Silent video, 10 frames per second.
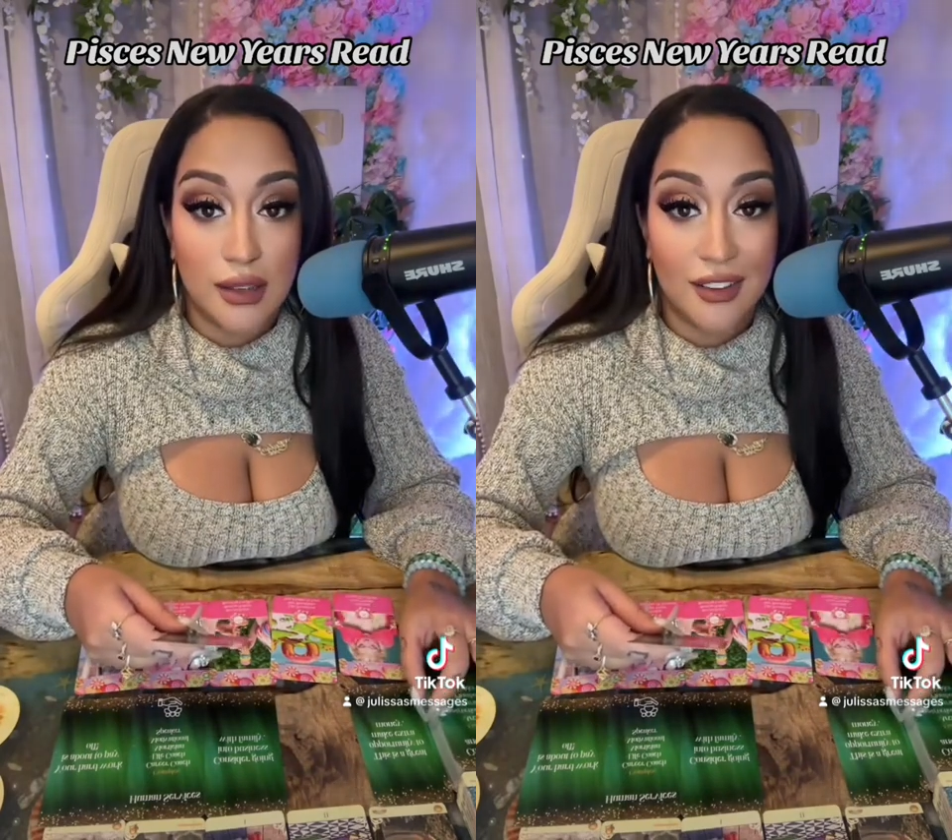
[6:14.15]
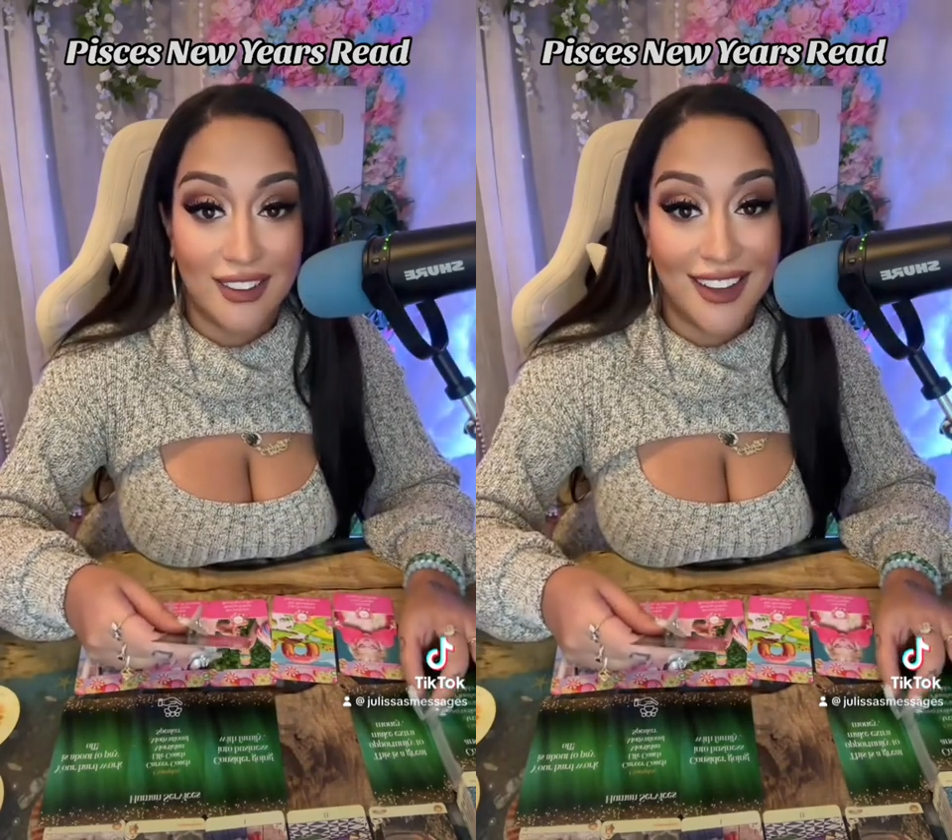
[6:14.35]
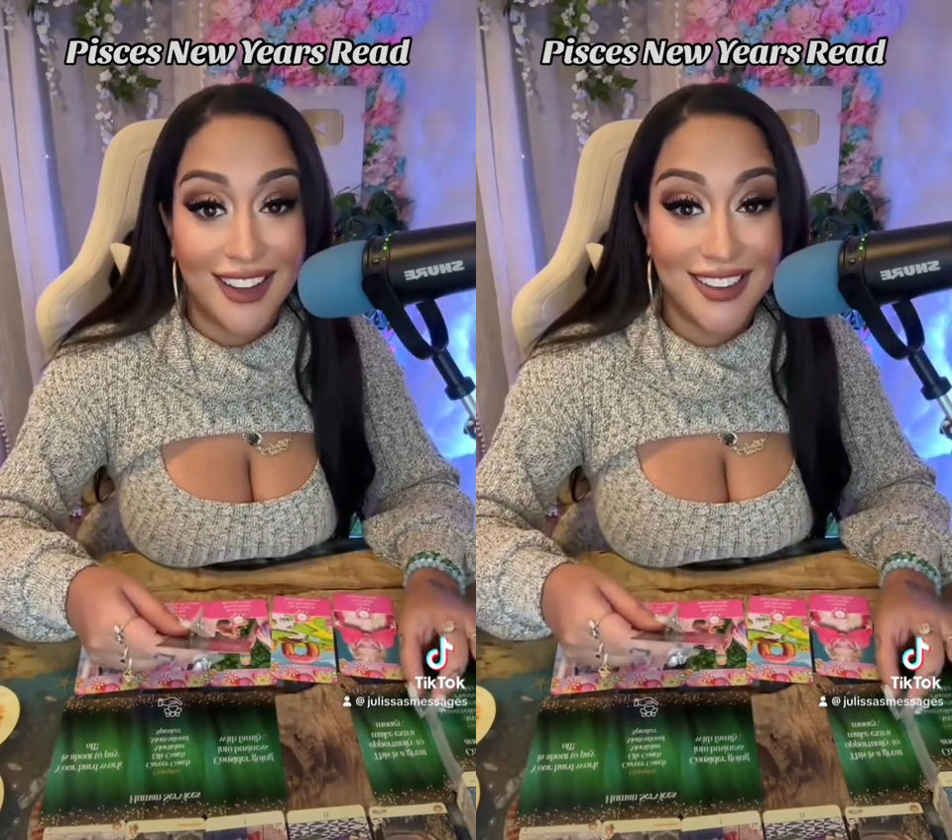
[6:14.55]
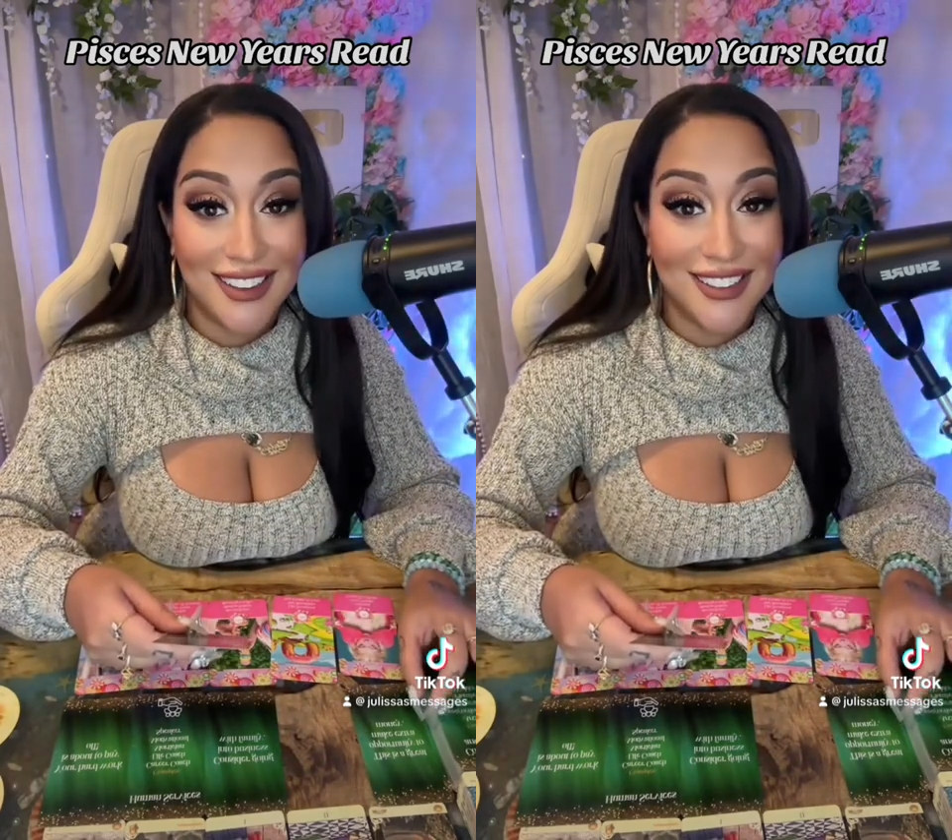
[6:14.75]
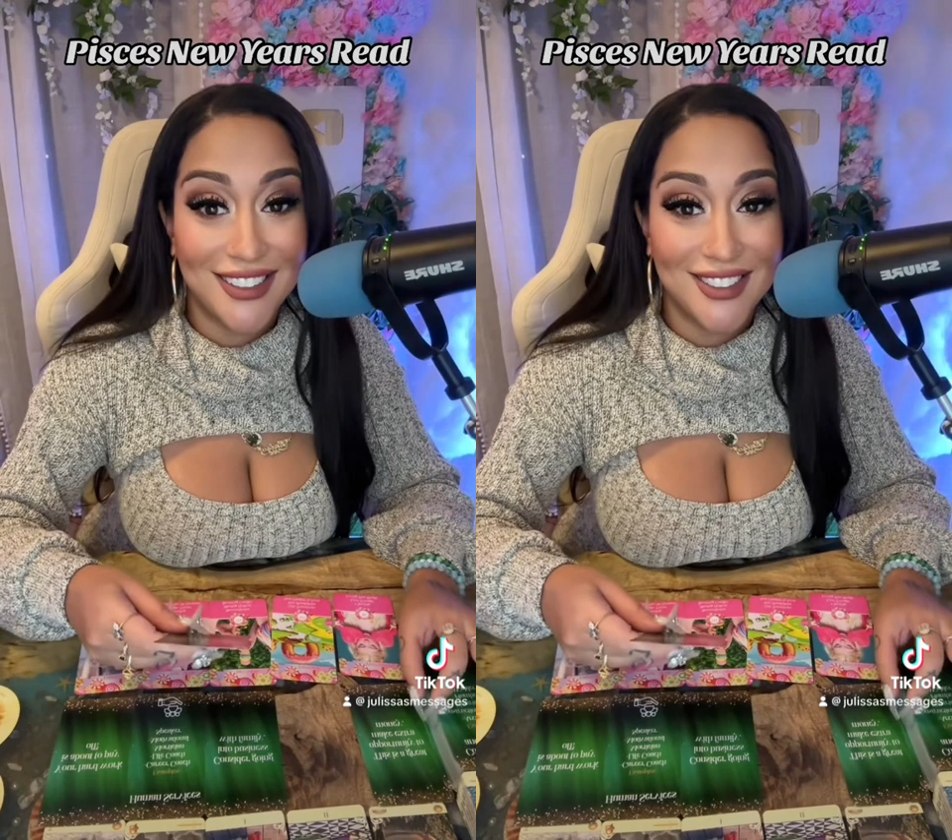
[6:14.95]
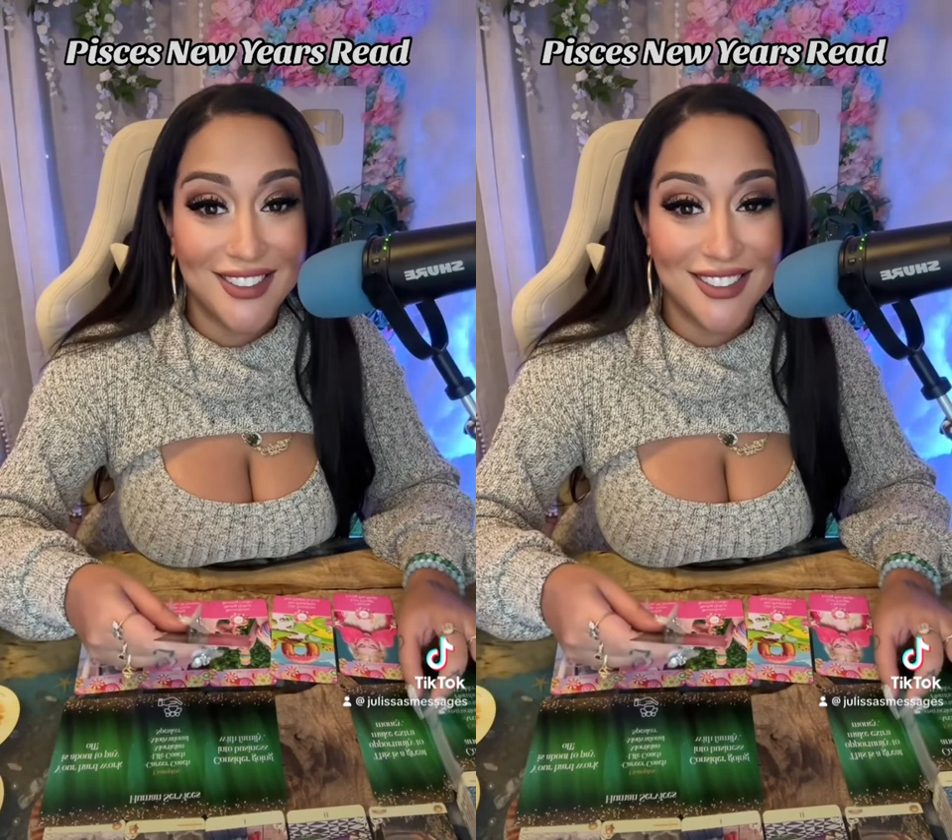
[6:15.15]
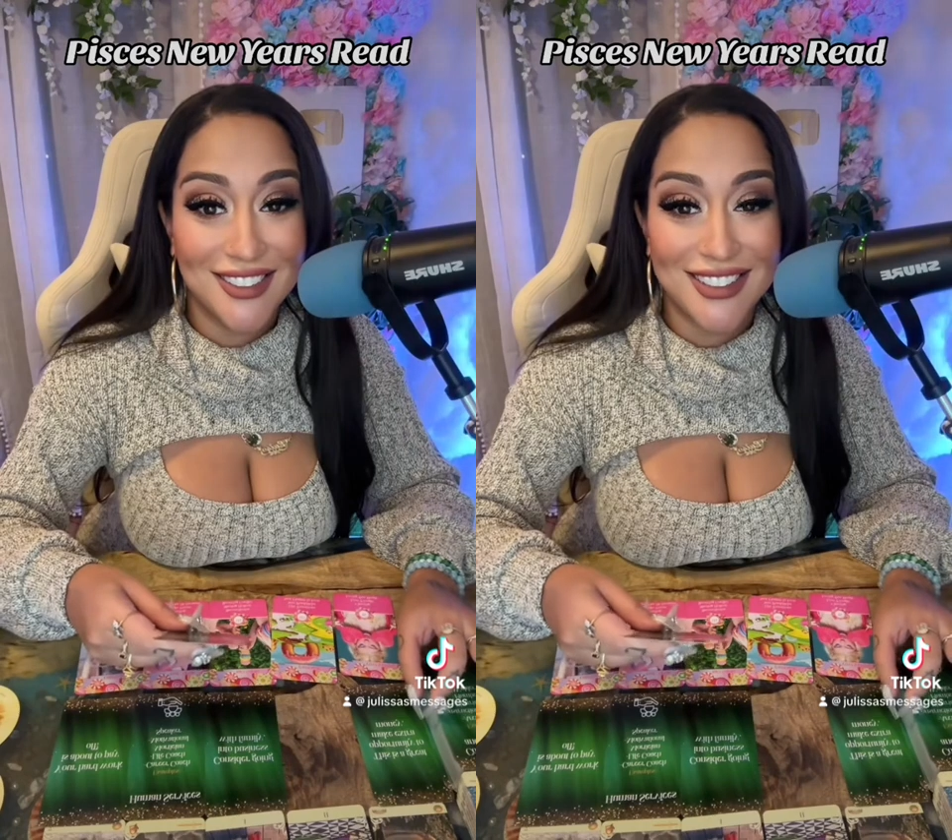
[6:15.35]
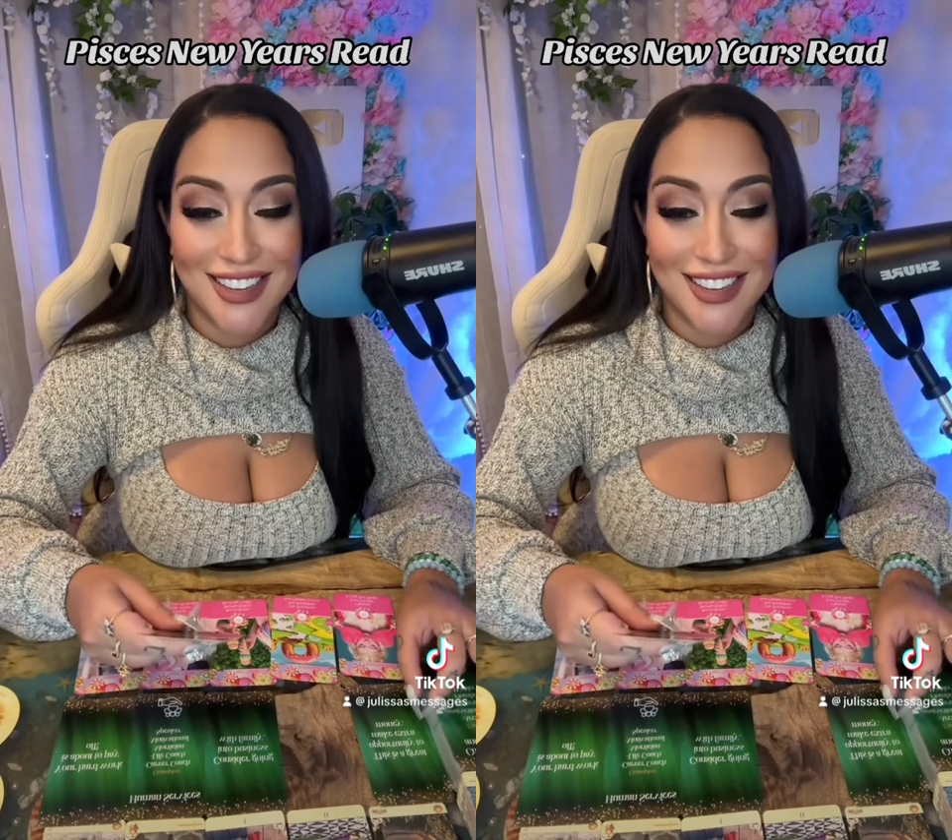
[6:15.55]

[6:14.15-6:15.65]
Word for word: All right, good news.